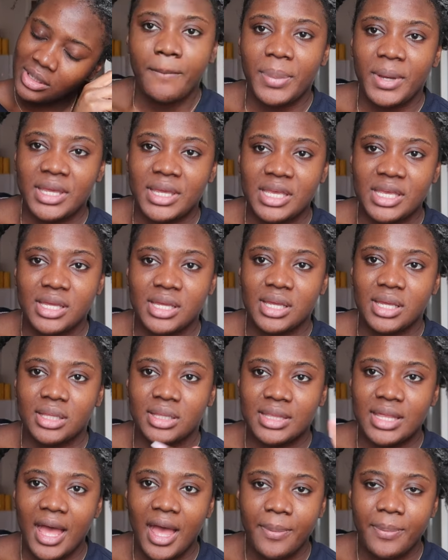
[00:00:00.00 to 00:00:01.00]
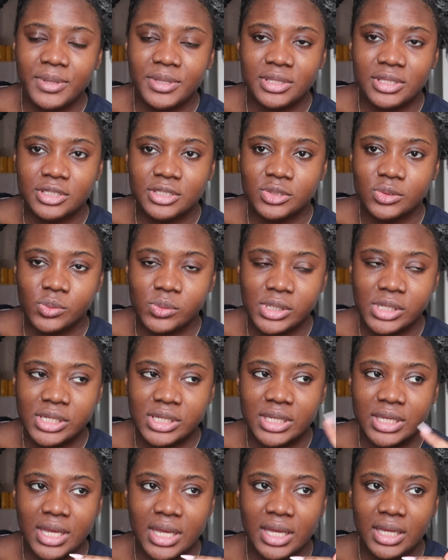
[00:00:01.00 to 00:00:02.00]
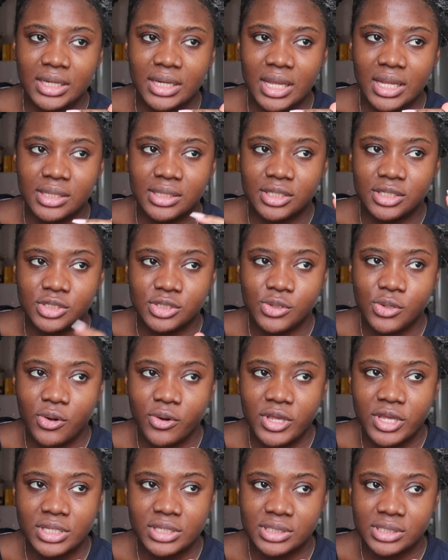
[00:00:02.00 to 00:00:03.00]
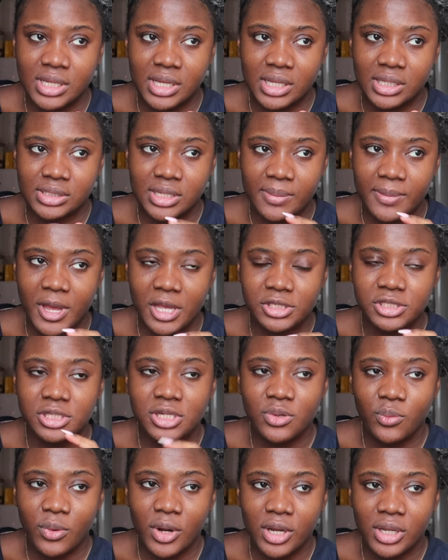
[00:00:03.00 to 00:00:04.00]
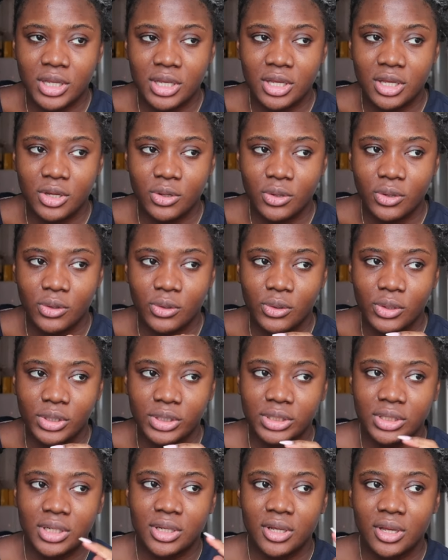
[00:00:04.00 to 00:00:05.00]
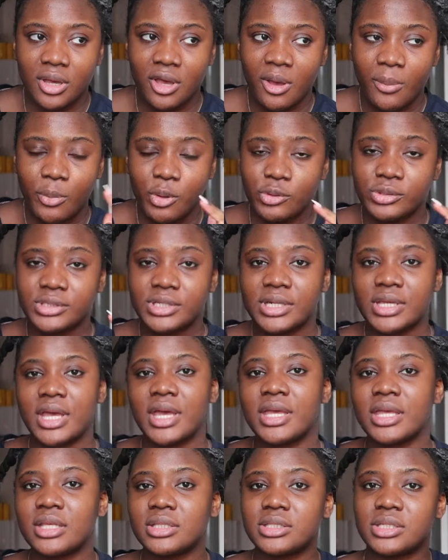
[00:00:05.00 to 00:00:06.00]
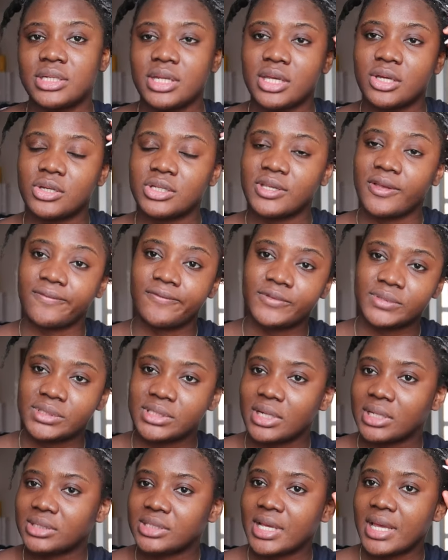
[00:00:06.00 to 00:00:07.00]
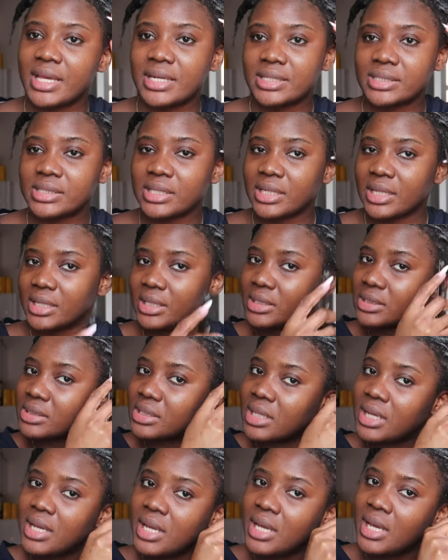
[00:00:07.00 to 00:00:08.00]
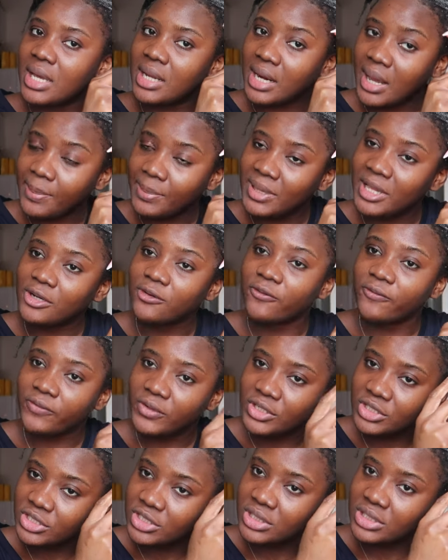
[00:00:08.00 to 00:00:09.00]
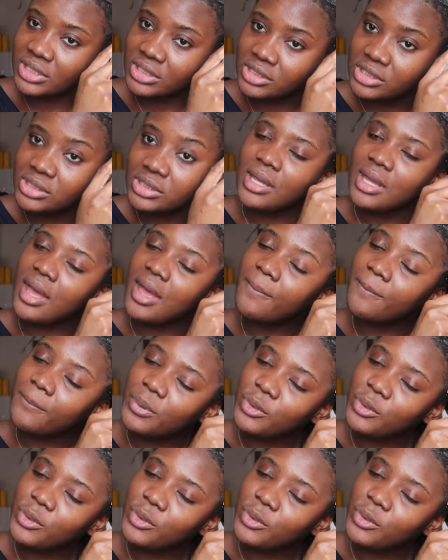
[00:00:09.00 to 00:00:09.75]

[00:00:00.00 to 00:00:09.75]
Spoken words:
But yeah, that happened this week and the story is that I'm actually working on posting it again today because I've started editing it. And I plan on finishing it and